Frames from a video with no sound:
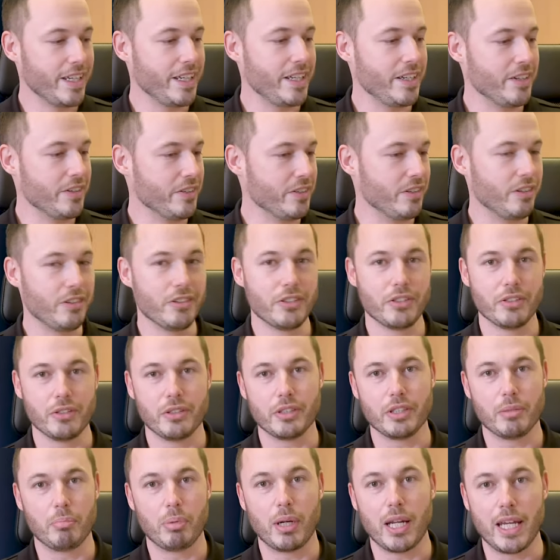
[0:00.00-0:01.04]
uh, on,
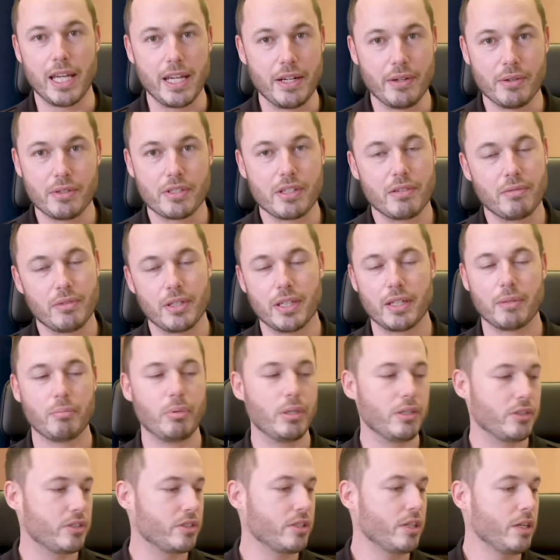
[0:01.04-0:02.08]
on a plane or something,
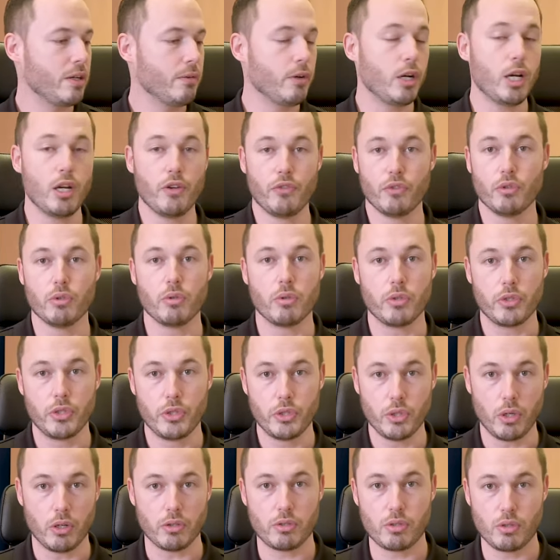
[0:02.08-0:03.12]
but overall
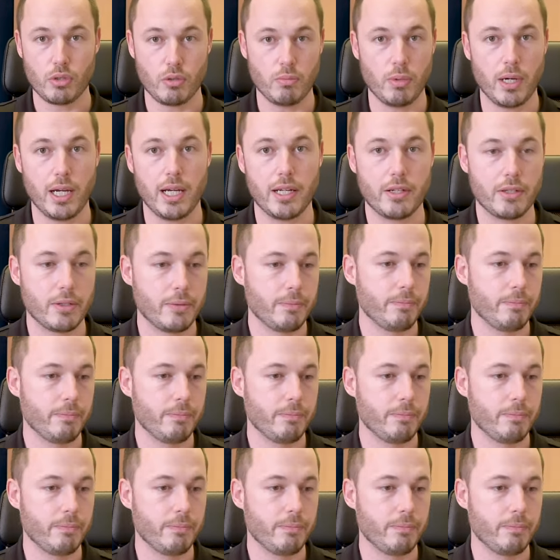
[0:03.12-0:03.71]
not too bad.